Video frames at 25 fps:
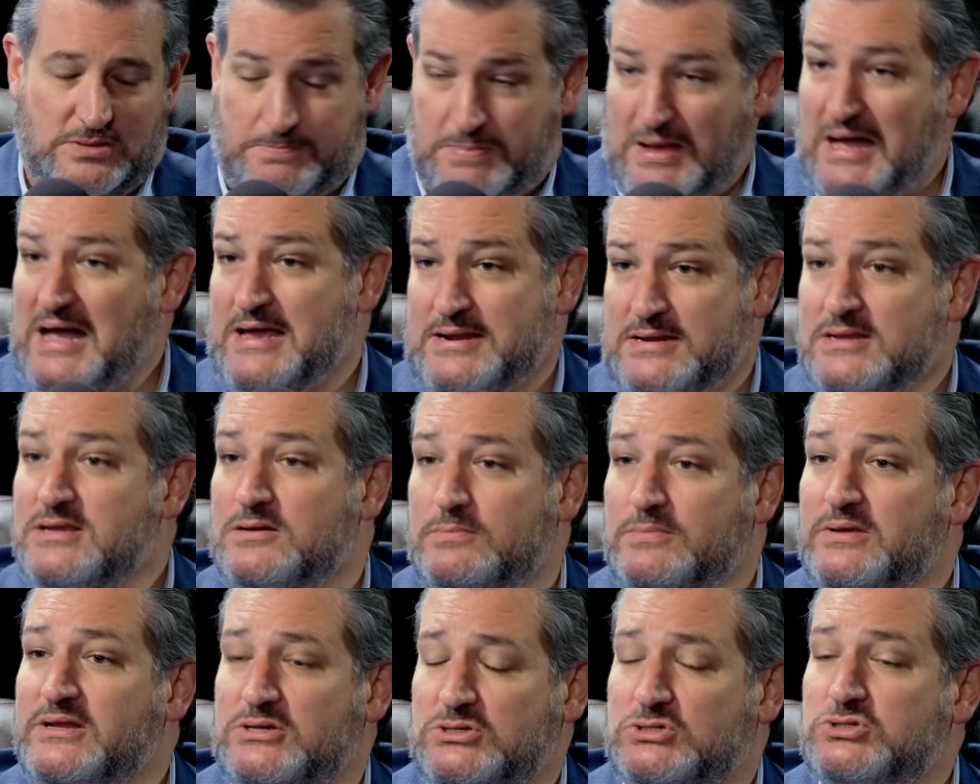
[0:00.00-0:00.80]
the Biden
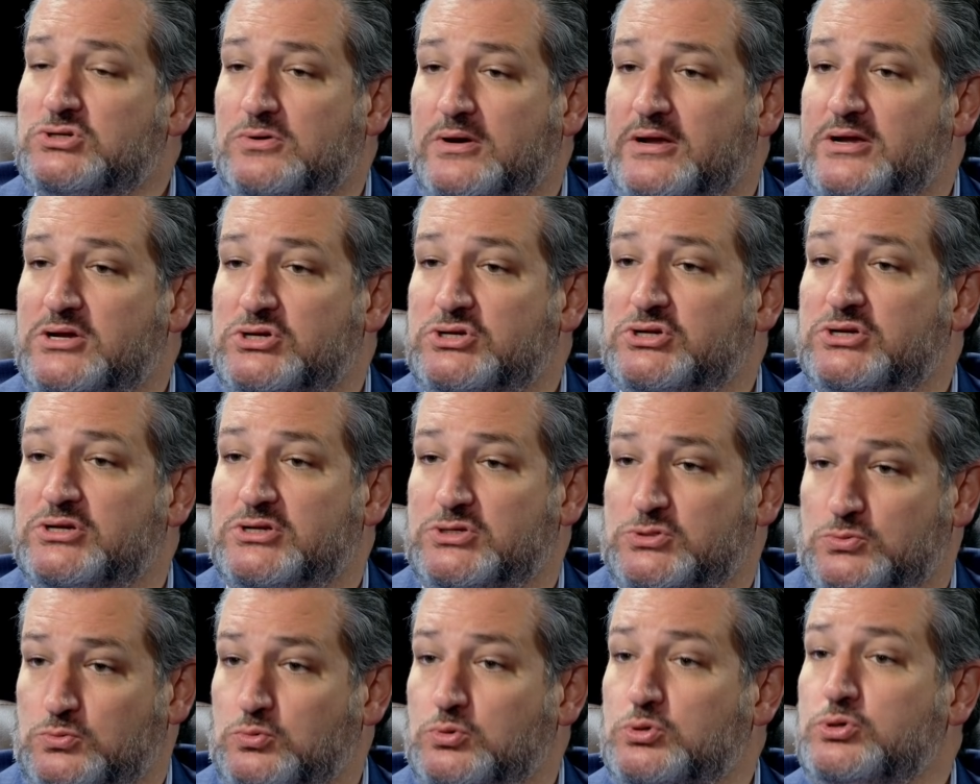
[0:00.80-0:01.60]
administration
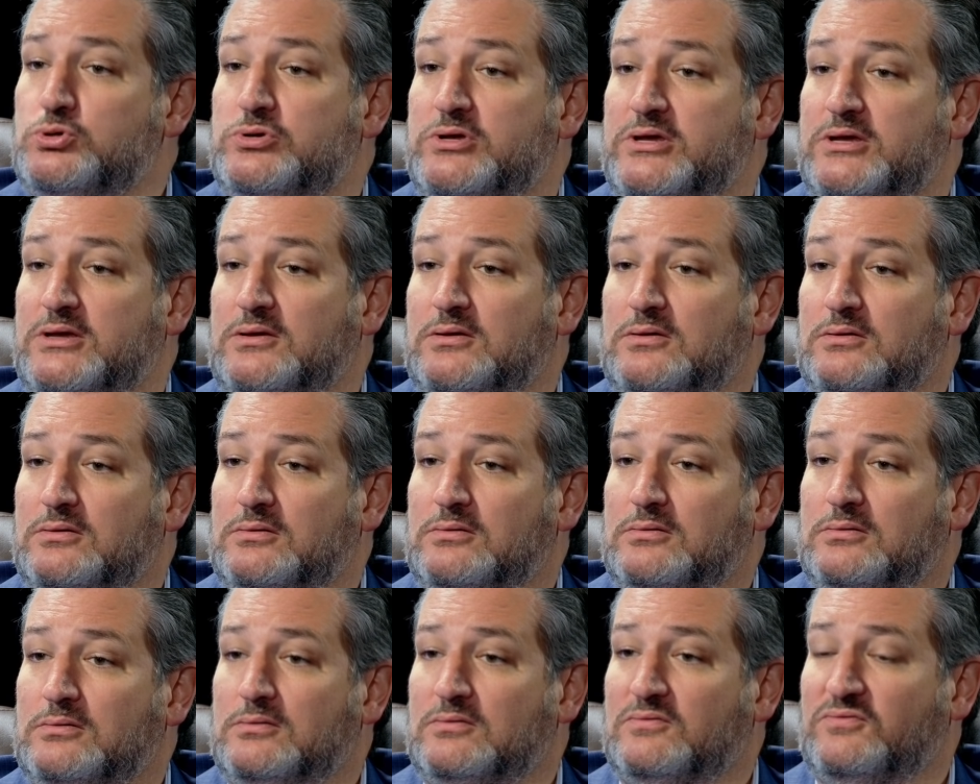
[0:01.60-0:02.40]
is rooting
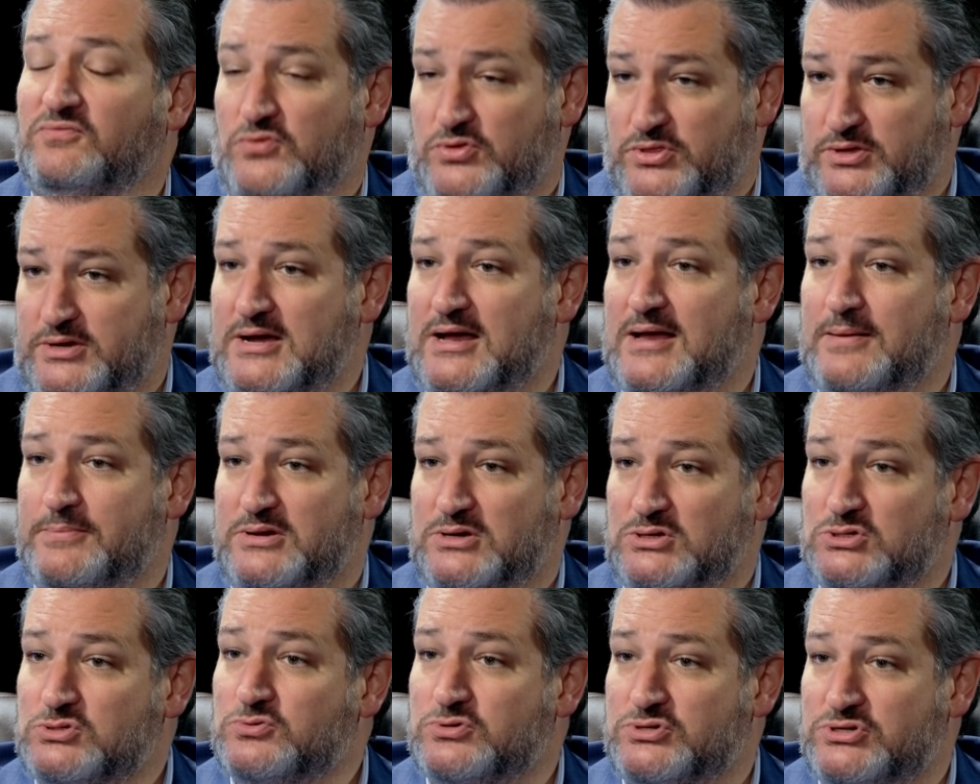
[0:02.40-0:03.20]
for the
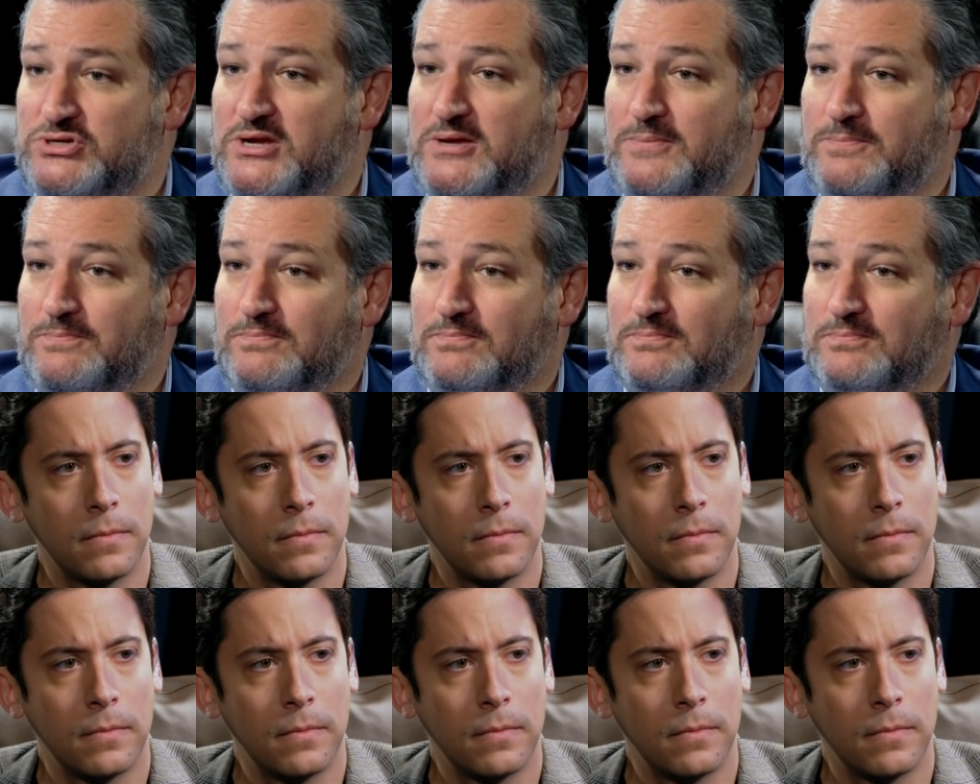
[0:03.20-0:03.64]
communist regime.